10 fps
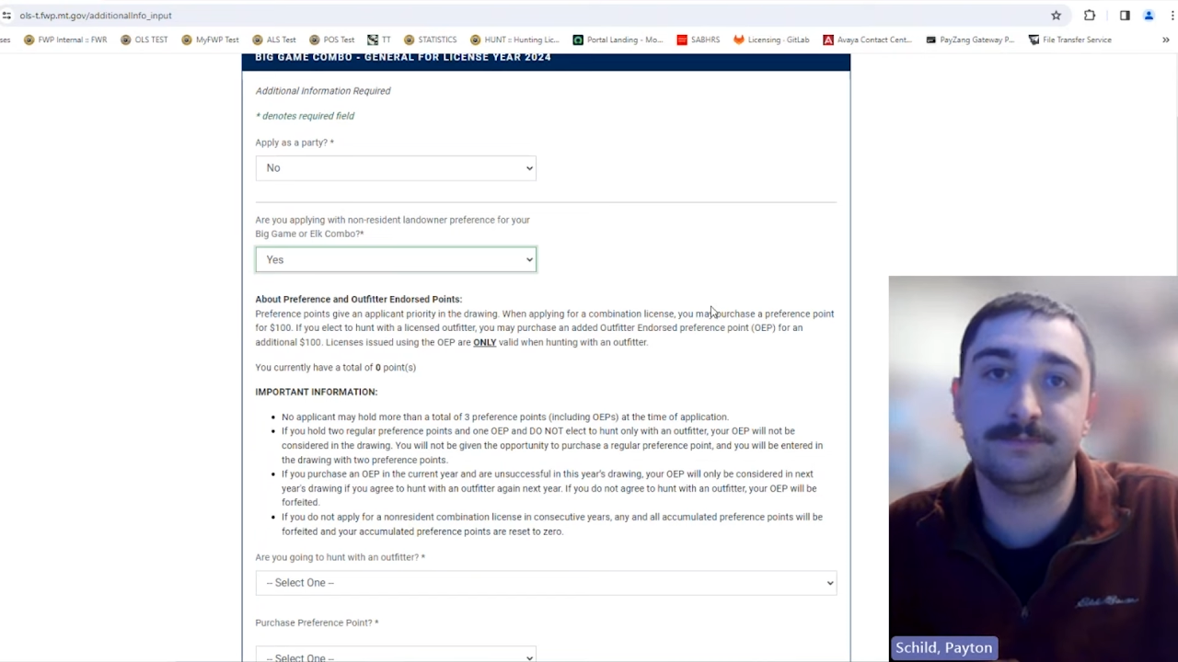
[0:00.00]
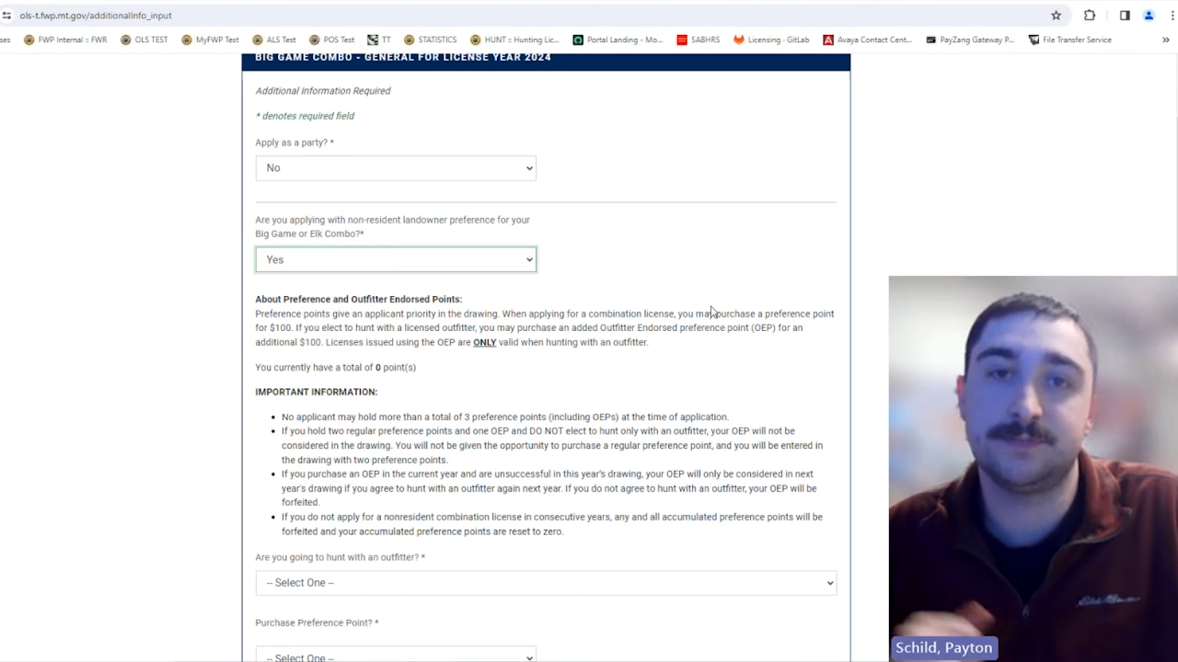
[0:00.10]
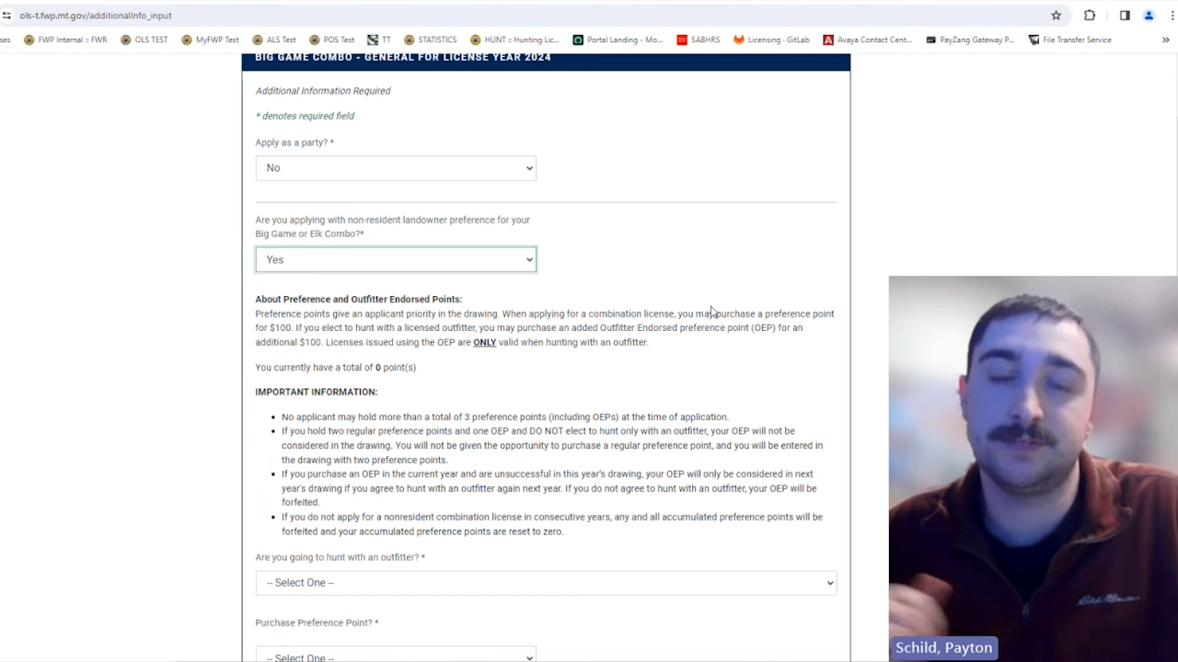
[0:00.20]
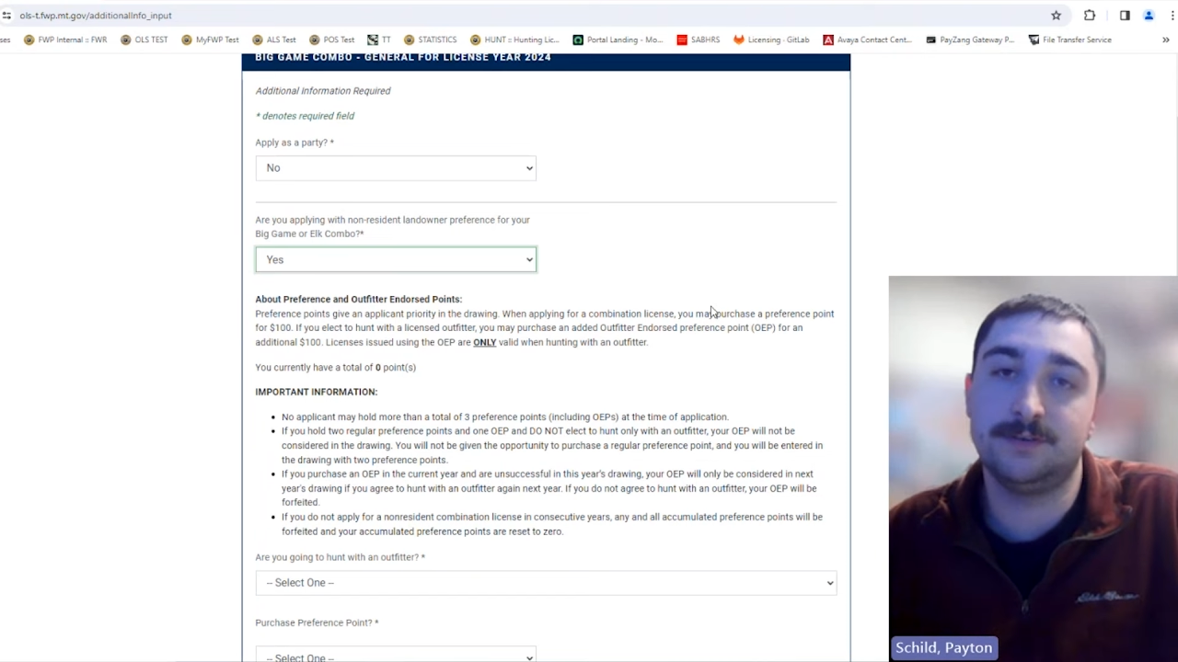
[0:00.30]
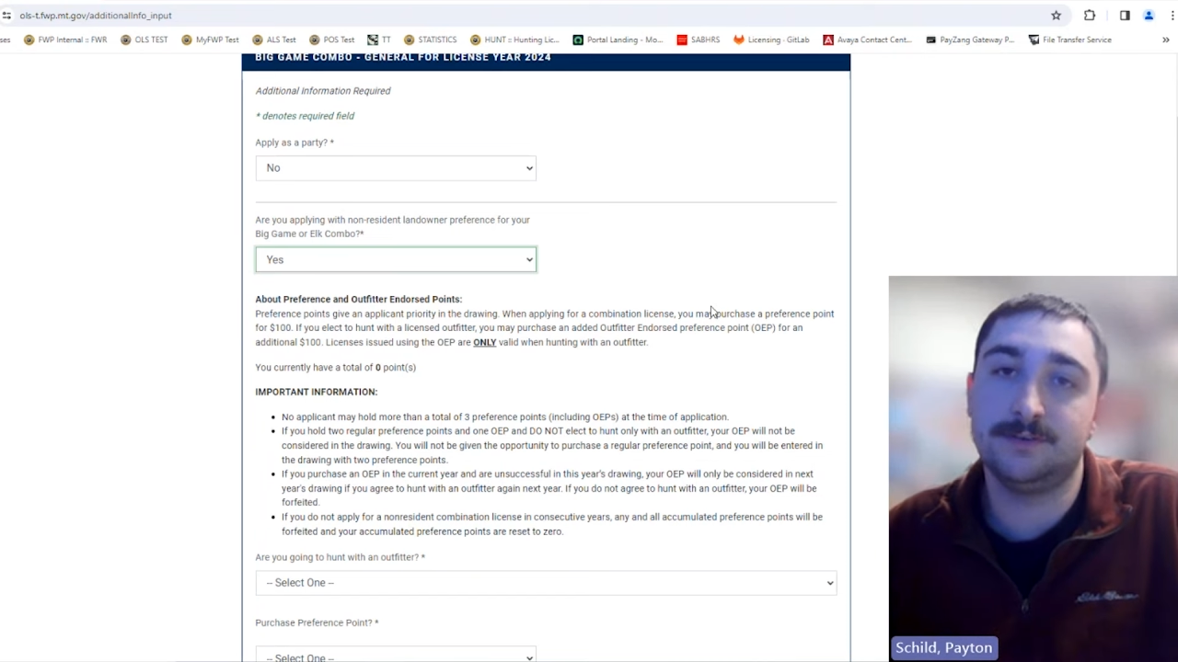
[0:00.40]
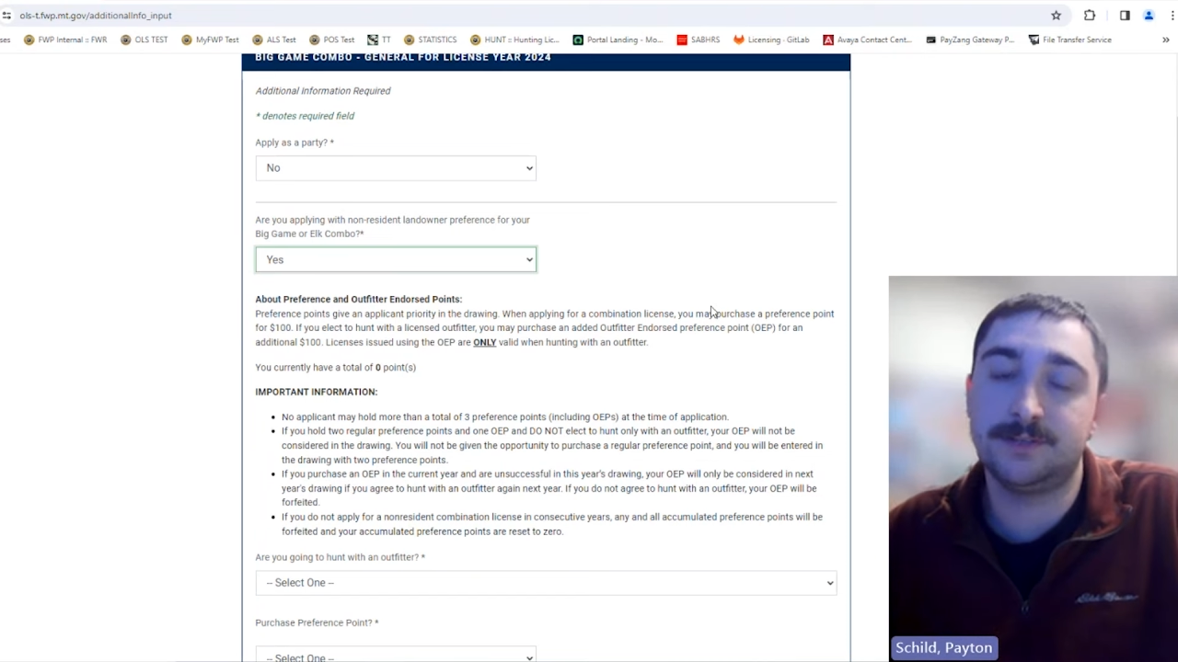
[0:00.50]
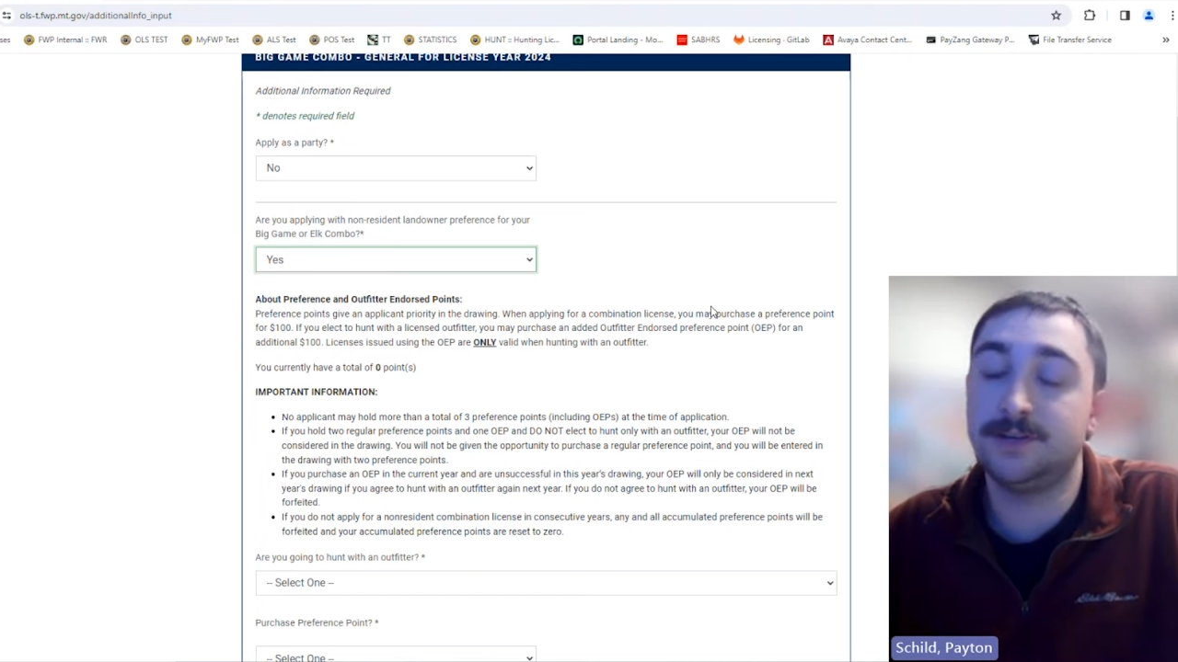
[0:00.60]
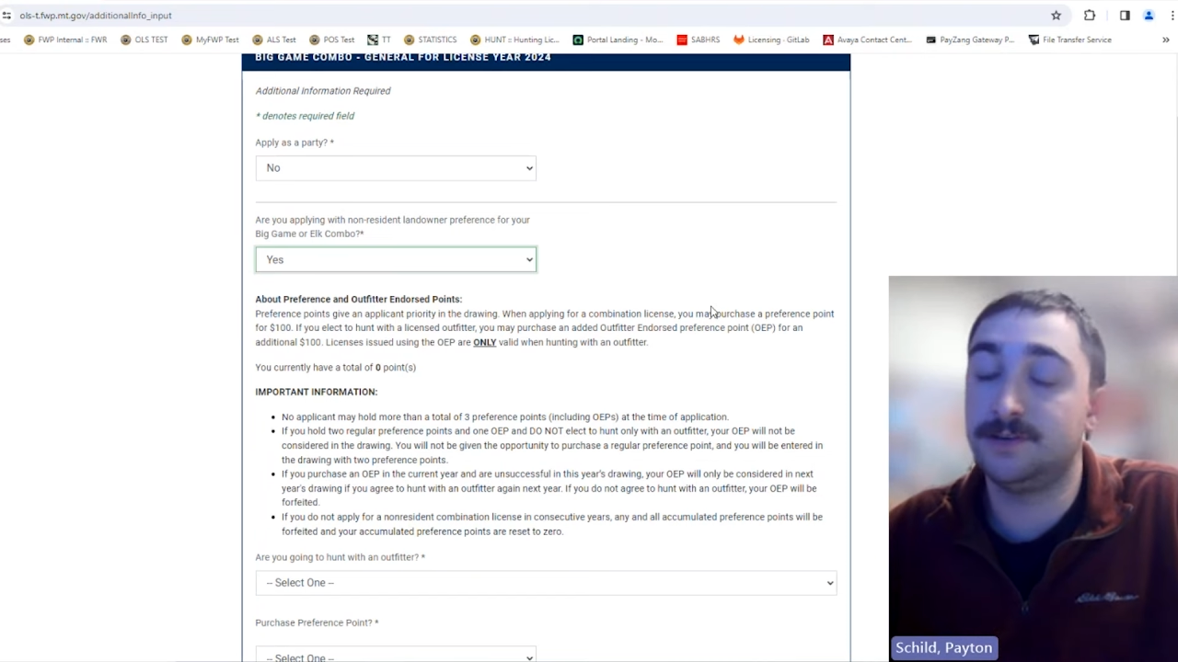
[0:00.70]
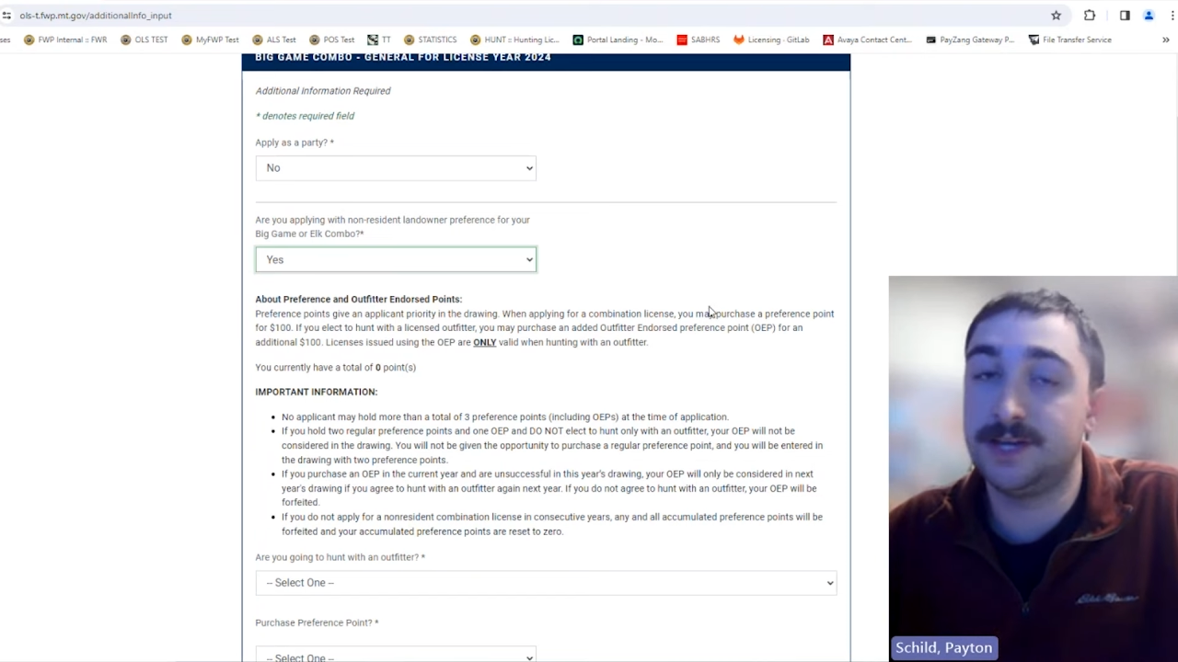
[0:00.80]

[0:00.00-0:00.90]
to your